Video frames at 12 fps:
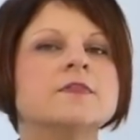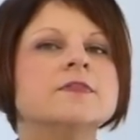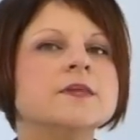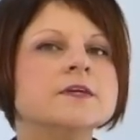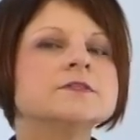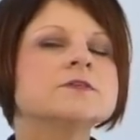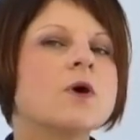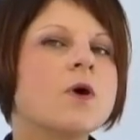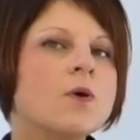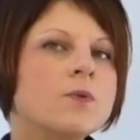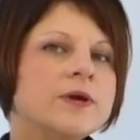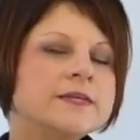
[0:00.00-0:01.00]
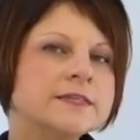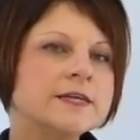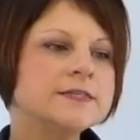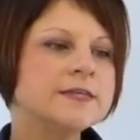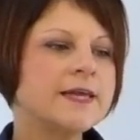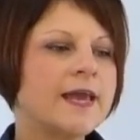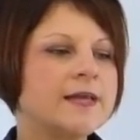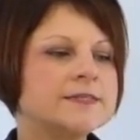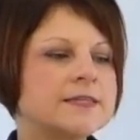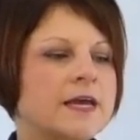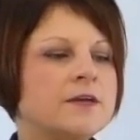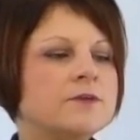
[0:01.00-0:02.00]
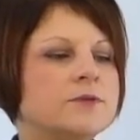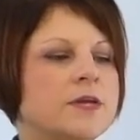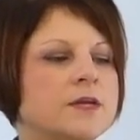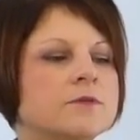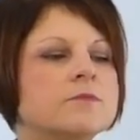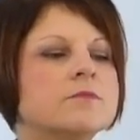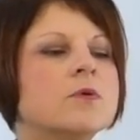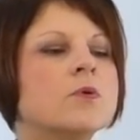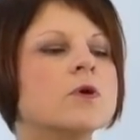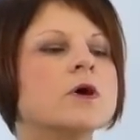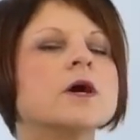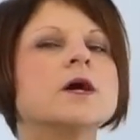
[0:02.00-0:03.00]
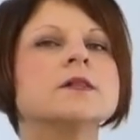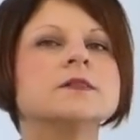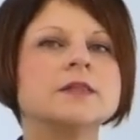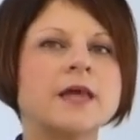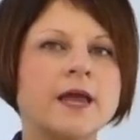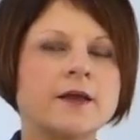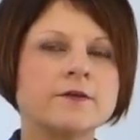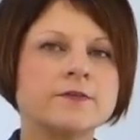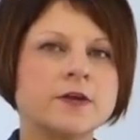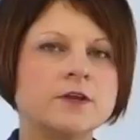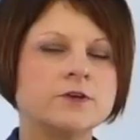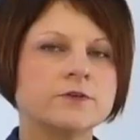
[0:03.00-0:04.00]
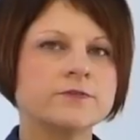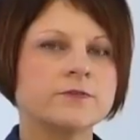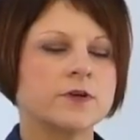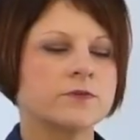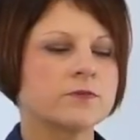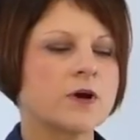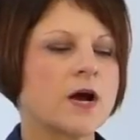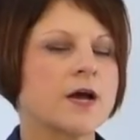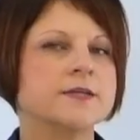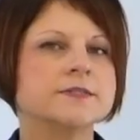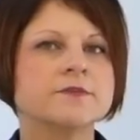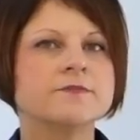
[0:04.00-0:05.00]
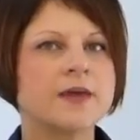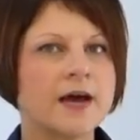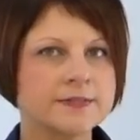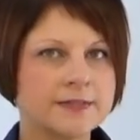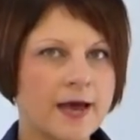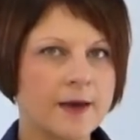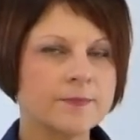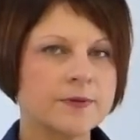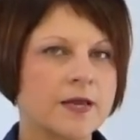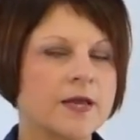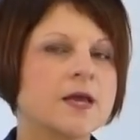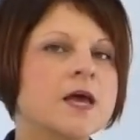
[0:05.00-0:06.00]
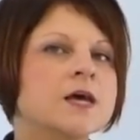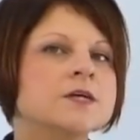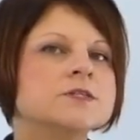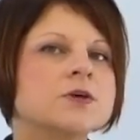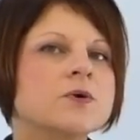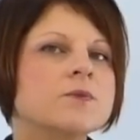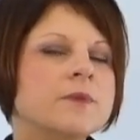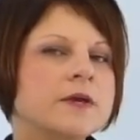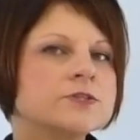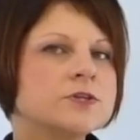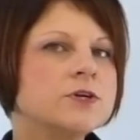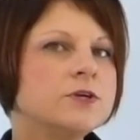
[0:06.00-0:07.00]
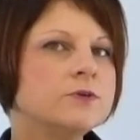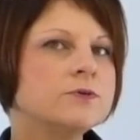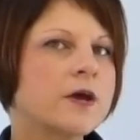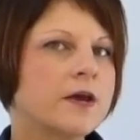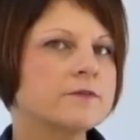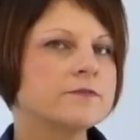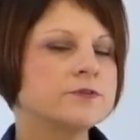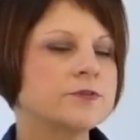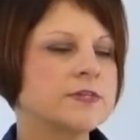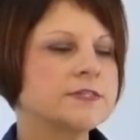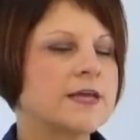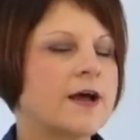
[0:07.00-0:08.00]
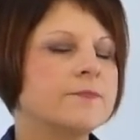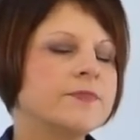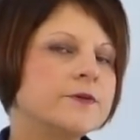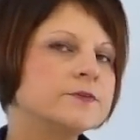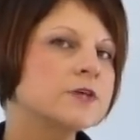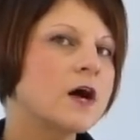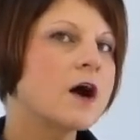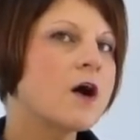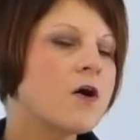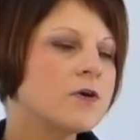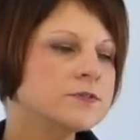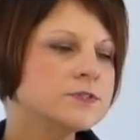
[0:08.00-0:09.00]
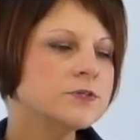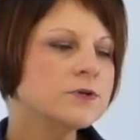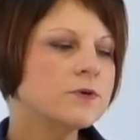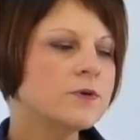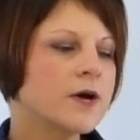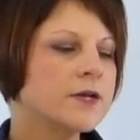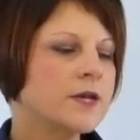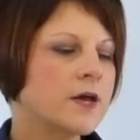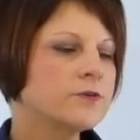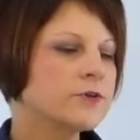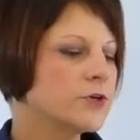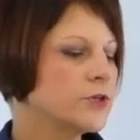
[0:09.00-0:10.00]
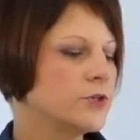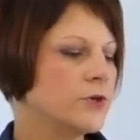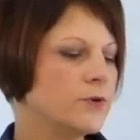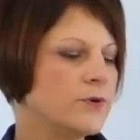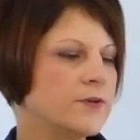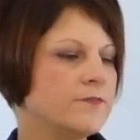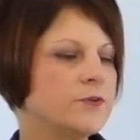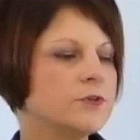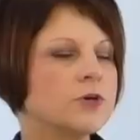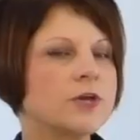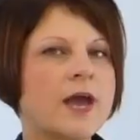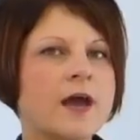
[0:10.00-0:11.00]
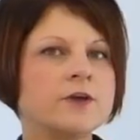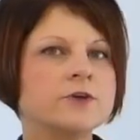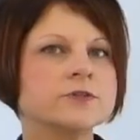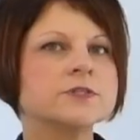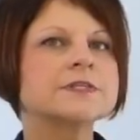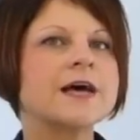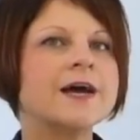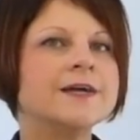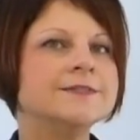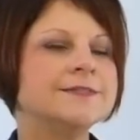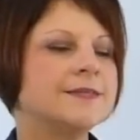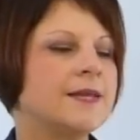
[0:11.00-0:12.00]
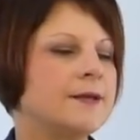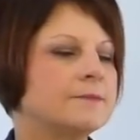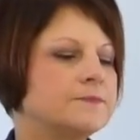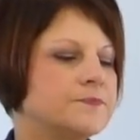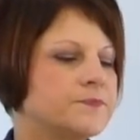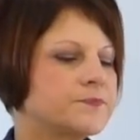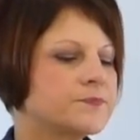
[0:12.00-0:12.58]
This always indicates that you need more length in your front rise if that's happening. So make sure you kind of address that. There's also another clue if you look at your side seam.